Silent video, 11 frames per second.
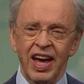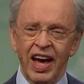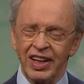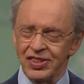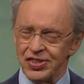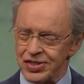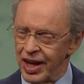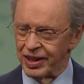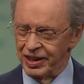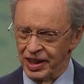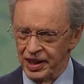And
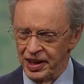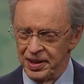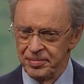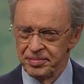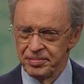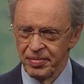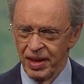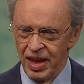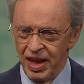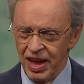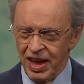secondly,
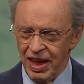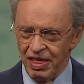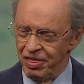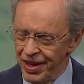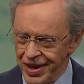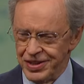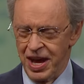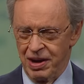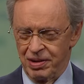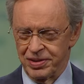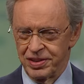they
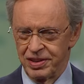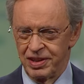doubt.